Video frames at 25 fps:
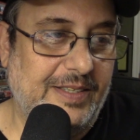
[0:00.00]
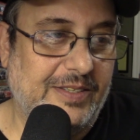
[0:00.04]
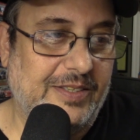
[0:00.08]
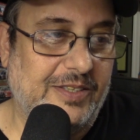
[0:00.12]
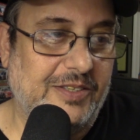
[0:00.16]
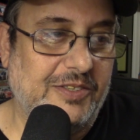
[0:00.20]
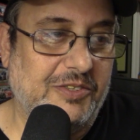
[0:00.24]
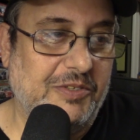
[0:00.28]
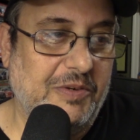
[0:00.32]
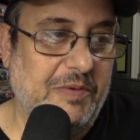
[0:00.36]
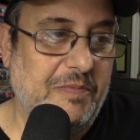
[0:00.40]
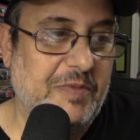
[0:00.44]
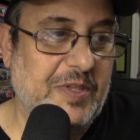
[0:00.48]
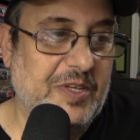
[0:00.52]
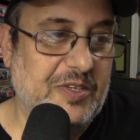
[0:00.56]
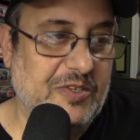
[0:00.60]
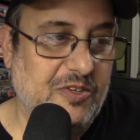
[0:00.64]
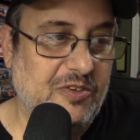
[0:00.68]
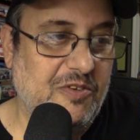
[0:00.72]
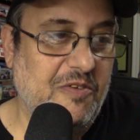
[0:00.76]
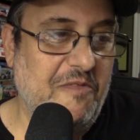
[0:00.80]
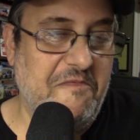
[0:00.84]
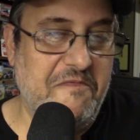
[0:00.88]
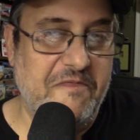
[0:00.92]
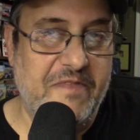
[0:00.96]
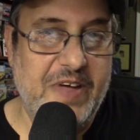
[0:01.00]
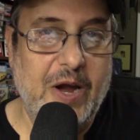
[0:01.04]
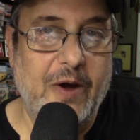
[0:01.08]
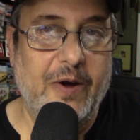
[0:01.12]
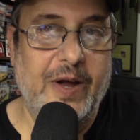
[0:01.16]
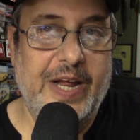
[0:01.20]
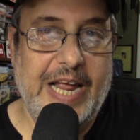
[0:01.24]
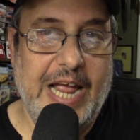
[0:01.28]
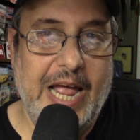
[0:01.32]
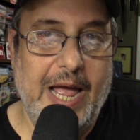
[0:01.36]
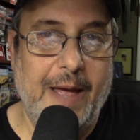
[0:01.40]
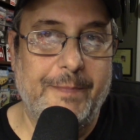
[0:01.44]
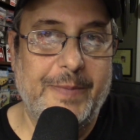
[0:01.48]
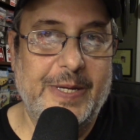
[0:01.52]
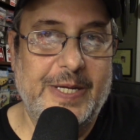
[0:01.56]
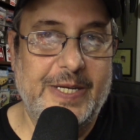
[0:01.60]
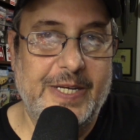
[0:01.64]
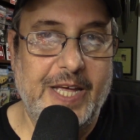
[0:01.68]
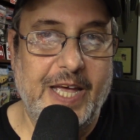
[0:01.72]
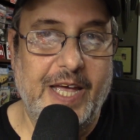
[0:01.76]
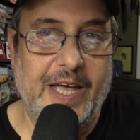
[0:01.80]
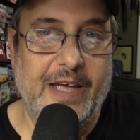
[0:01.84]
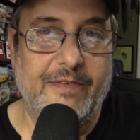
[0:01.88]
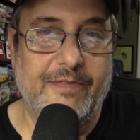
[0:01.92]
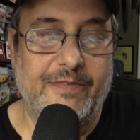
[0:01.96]
is a very happy
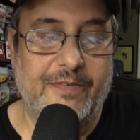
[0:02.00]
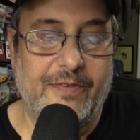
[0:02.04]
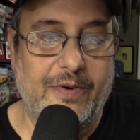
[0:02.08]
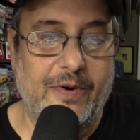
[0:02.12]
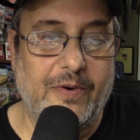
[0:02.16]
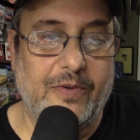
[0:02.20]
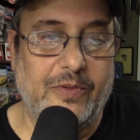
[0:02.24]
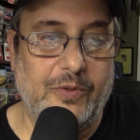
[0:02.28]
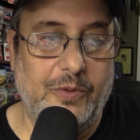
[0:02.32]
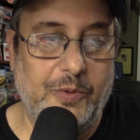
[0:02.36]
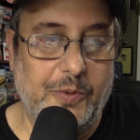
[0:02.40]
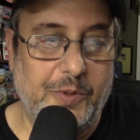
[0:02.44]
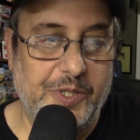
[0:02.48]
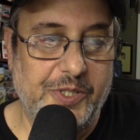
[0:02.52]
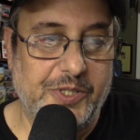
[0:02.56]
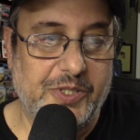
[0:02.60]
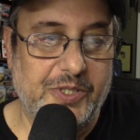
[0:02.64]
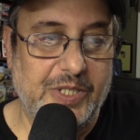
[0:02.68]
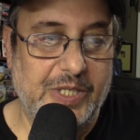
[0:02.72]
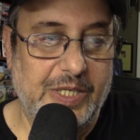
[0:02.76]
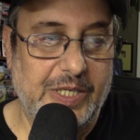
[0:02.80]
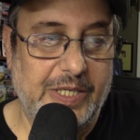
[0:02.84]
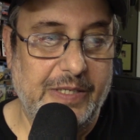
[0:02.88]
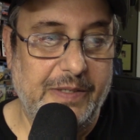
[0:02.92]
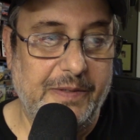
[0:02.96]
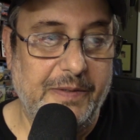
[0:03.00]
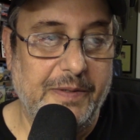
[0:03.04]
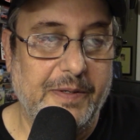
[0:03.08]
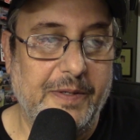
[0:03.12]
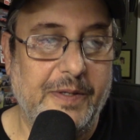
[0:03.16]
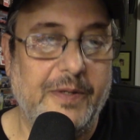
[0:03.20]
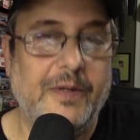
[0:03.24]
day for Luka Cee.